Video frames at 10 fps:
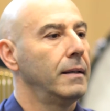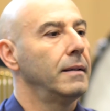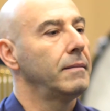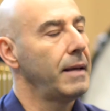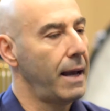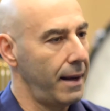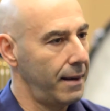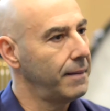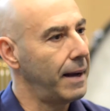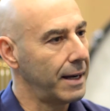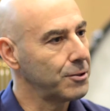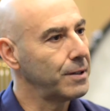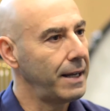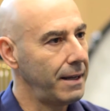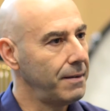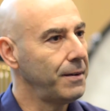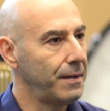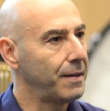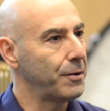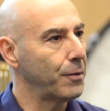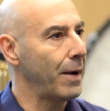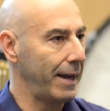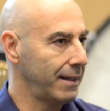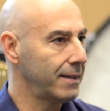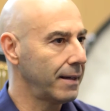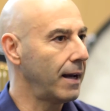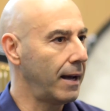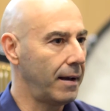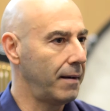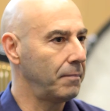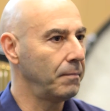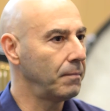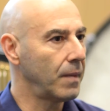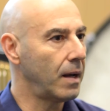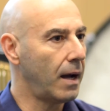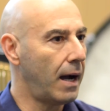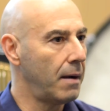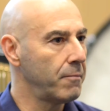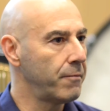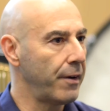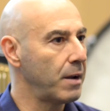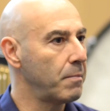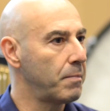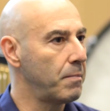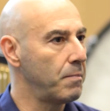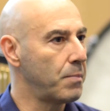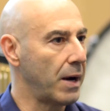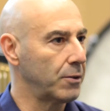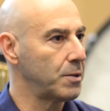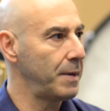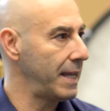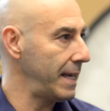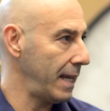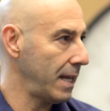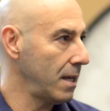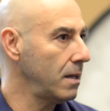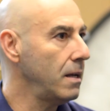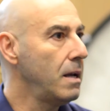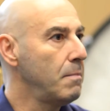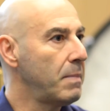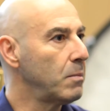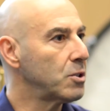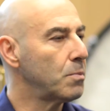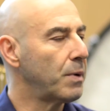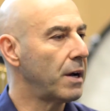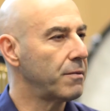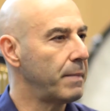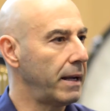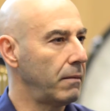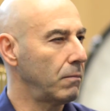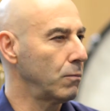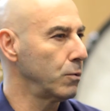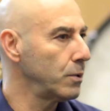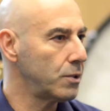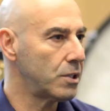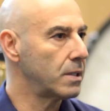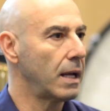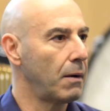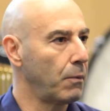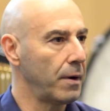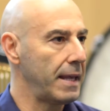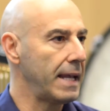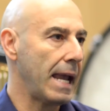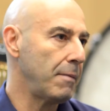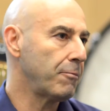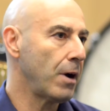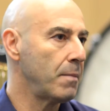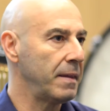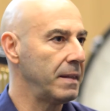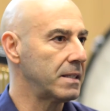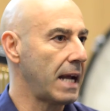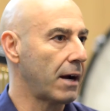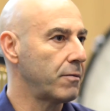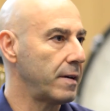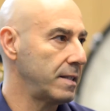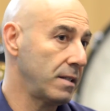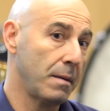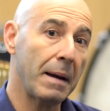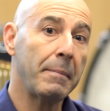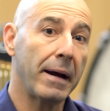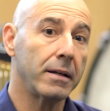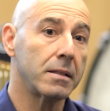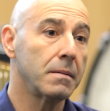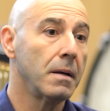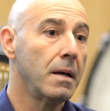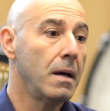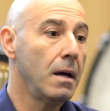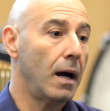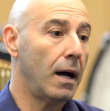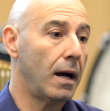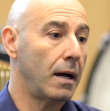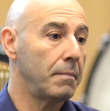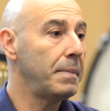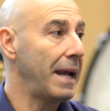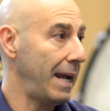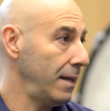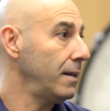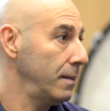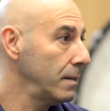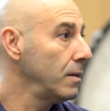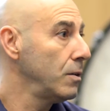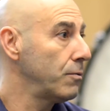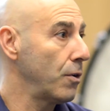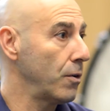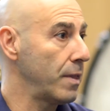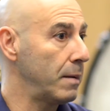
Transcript: Yeah, actually, you're right. I'm very proud to be Canadian, but I'm also proud of my roots, where they came from, and the sacrifices that my parents paid for them